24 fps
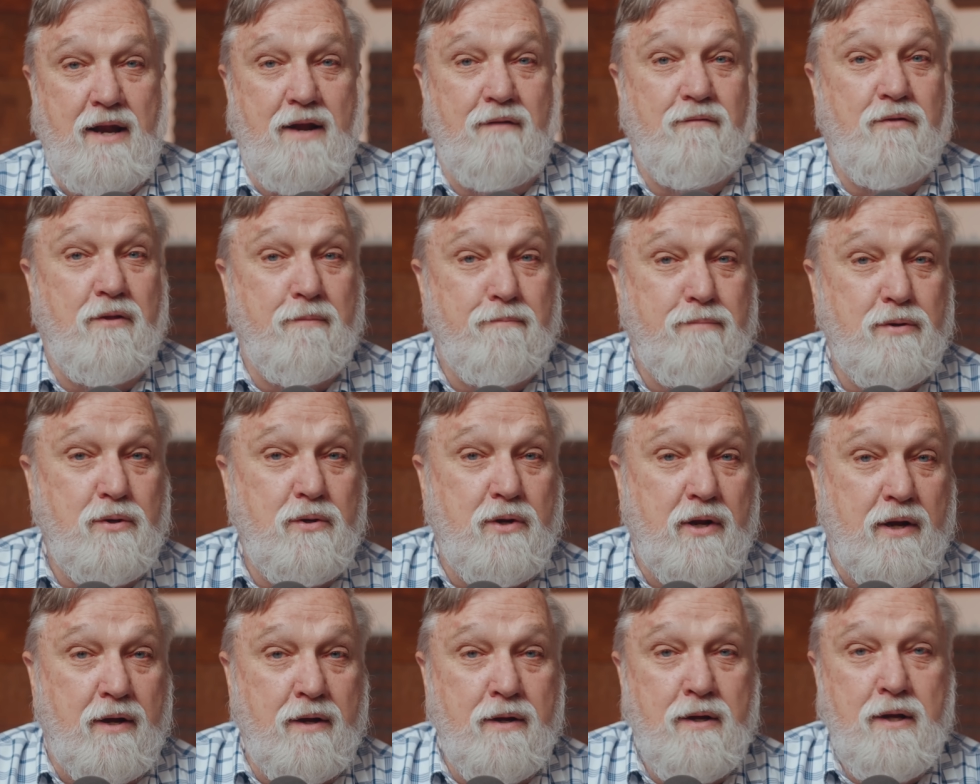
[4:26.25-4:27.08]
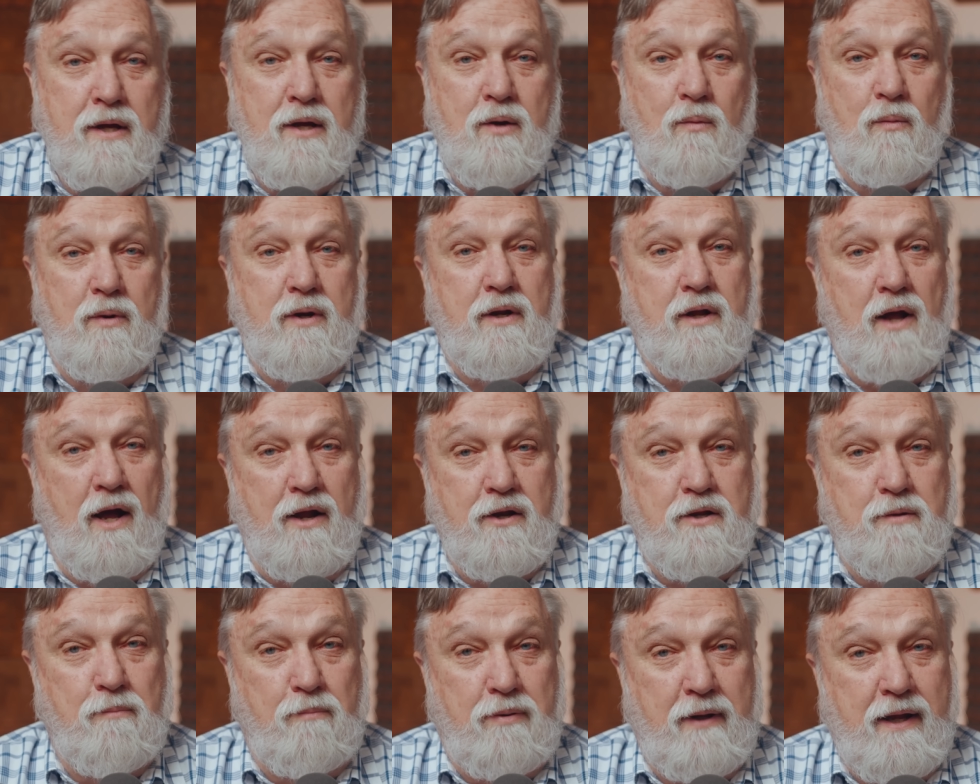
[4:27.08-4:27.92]
of the Buddha when
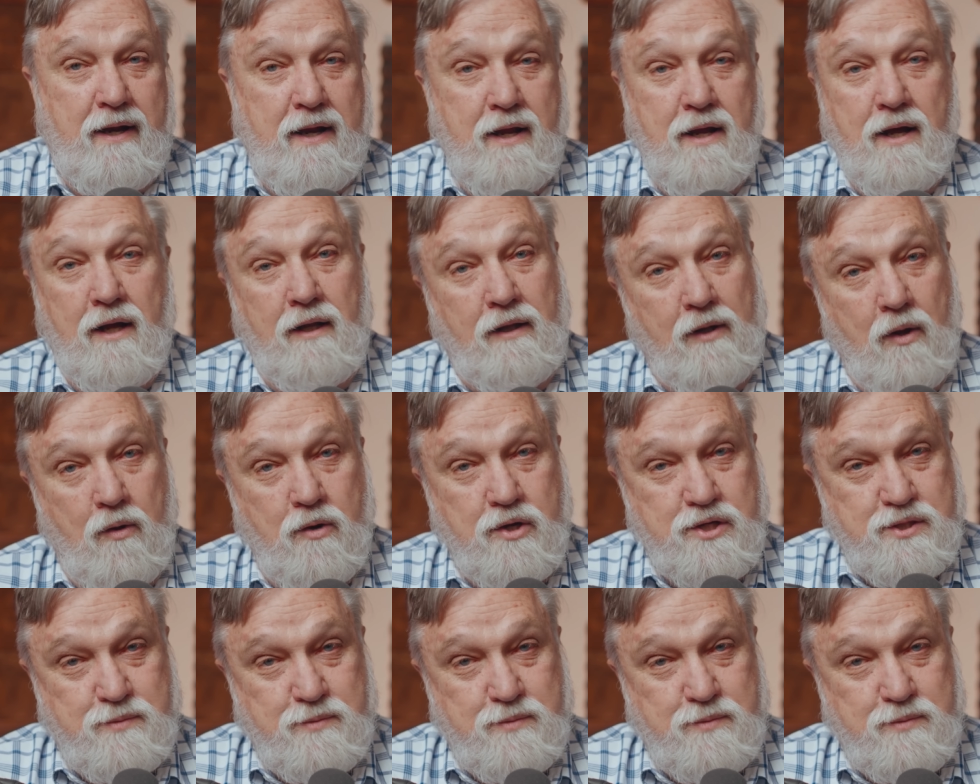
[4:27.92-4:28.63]
contemplating a lotus